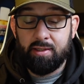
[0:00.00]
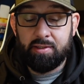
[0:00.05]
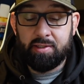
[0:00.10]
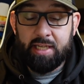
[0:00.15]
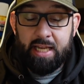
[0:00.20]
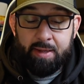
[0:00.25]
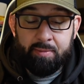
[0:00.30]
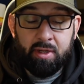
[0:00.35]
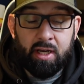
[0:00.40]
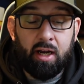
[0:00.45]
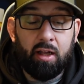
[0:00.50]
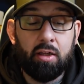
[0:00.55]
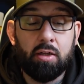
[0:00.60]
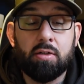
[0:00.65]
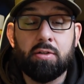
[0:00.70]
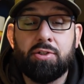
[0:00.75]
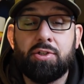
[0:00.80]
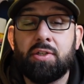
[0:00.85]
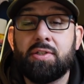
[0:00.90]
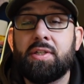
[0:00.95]
same
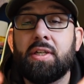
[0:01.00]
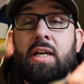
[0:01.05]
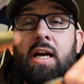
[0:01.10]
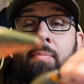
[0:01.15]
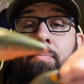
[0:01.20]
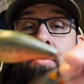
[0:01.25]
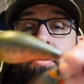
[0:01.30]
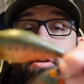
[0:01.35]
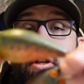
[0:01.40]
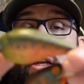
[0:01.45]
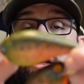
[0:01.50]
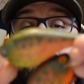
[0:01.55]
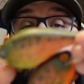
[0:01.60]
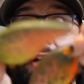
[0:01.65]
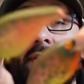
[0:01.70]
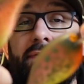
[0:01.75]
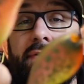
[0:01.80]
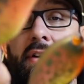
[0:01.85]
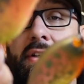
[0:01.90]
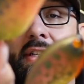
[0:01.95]
colors, just a couple little
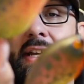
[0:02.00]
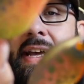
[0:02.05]
different